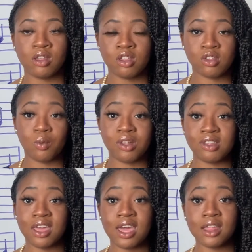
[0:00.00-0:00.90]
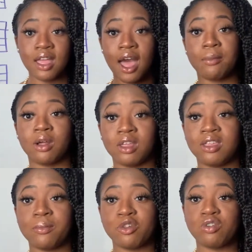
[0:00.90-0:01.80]
So once again, I'm going to
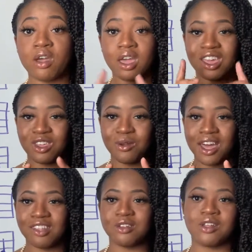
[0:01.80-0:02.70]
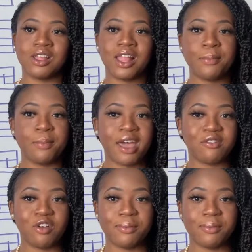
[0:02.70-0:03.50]
demonstrate and you guys are going to clap it back for